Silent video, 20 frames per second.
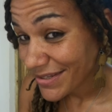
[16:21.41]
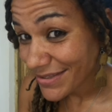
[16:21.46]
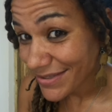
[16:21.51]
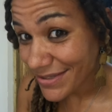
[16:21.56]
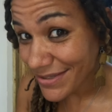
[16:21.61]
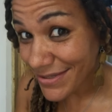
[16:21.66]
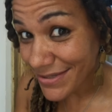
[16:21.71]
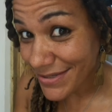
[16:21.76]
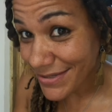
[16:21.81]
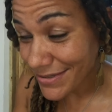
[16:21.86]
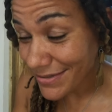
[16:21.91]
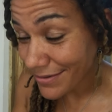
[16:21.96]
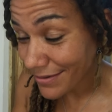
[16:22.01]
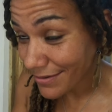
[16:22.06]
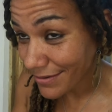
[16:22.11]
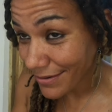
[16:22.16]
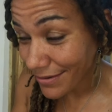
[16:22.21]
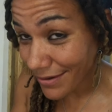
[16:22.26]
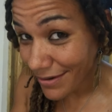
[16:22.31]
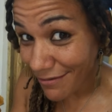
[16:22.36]
This
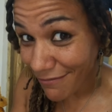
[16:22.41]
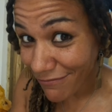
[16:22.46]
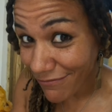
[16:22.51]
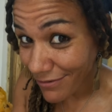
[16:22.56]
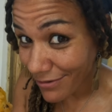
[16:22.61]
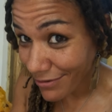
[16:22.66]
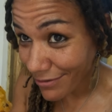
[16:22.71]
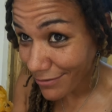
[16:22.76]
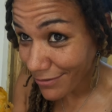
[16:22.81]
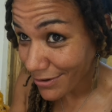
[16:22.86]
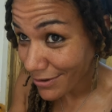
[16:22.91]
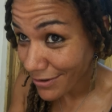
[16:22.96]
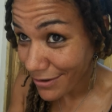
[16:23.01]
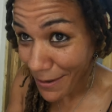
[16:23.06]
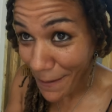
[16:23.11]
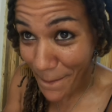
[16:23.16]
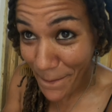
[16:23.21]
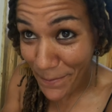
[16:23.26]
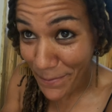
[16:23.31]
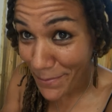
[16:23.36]
cauliflower
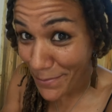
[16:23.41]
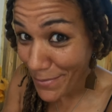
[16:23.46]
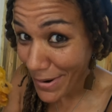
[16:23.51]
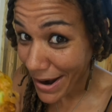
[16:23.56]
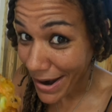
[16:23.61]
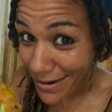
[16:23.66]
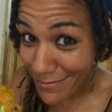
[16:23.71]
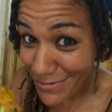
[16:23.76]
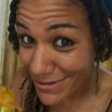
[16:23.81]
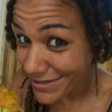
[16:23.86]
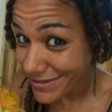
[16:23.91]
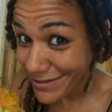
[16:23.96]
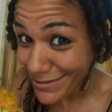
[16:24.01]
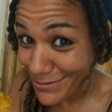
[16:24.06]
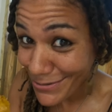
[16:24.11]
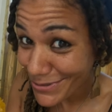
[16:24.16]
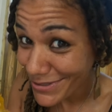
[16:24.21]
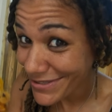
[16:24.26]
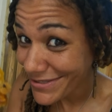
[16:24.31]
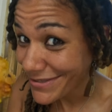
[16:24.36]

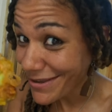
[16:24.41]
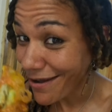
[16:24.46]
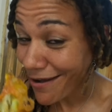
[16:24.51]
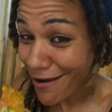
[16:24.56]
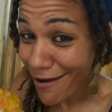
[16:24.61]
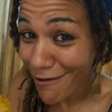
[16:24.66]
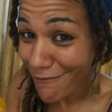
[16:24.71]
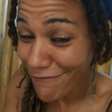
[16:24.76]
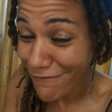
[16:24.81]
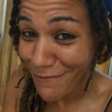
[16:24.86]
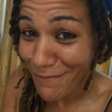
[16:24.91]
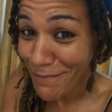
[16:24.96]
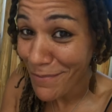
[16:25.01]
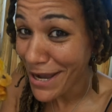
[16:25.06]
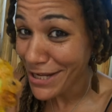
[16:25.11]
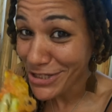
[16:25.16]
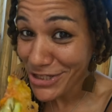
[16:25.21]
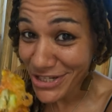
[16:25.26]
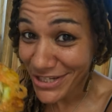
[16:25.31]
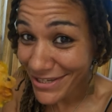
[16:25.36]
barbecue sauce
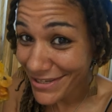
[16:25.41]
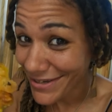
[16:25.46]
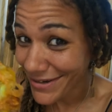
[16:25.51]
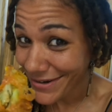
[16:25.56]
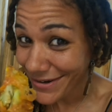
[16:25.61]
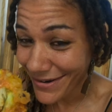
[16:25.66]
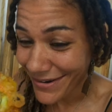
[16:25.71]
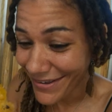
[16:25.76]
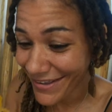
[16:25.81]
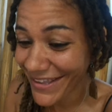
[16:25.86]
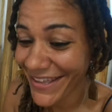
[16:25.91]
magic here.